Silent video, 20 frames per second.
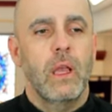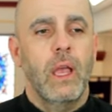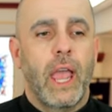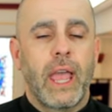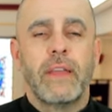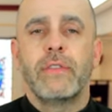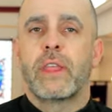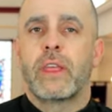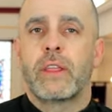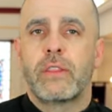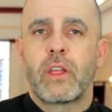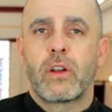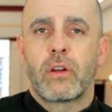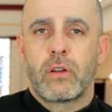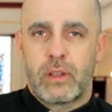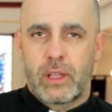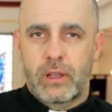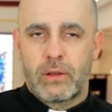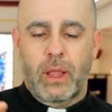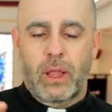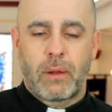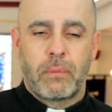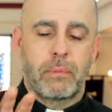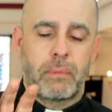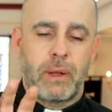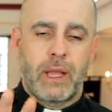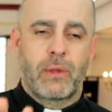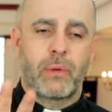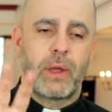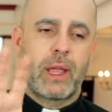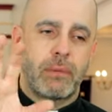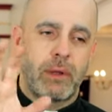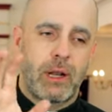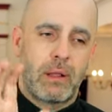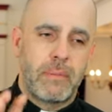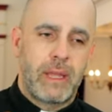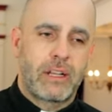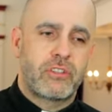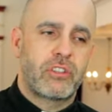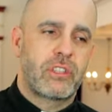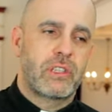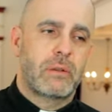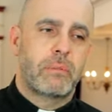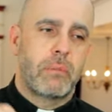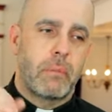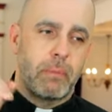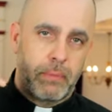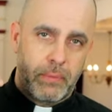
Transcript: And by the way, I'm going to mention them.